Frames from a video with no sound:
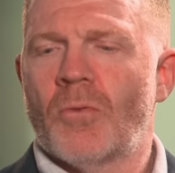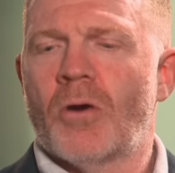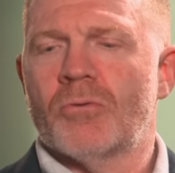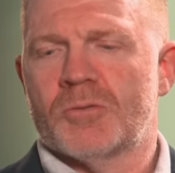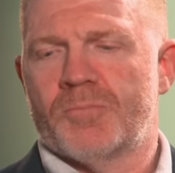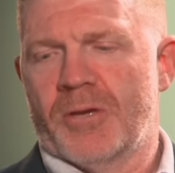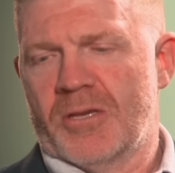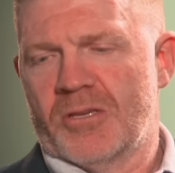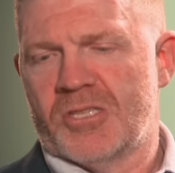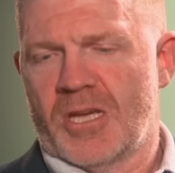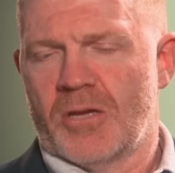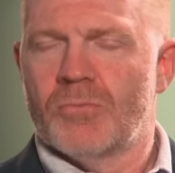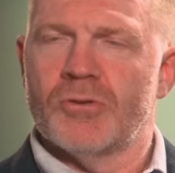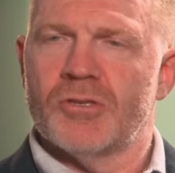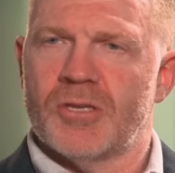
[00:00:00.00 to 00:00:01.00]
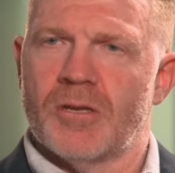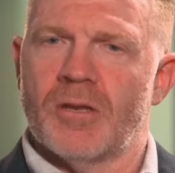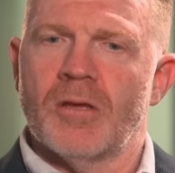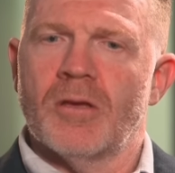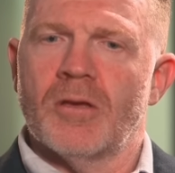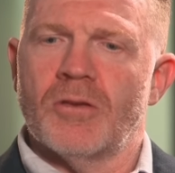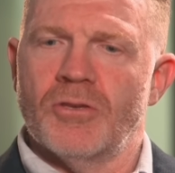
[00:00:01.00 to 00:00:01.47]
What was being said was that
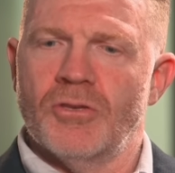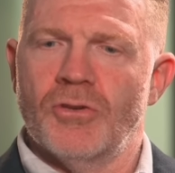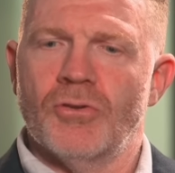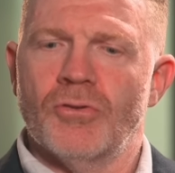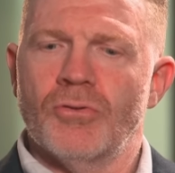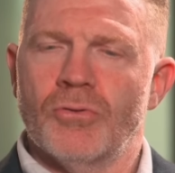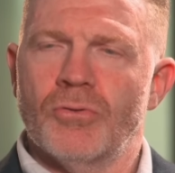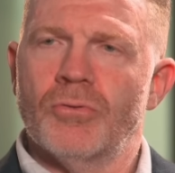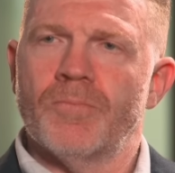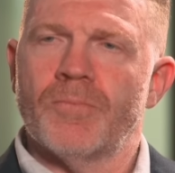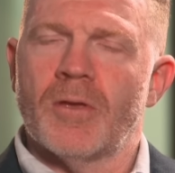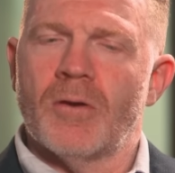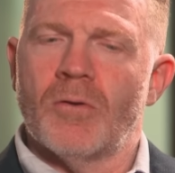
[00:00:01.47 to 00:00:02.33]
you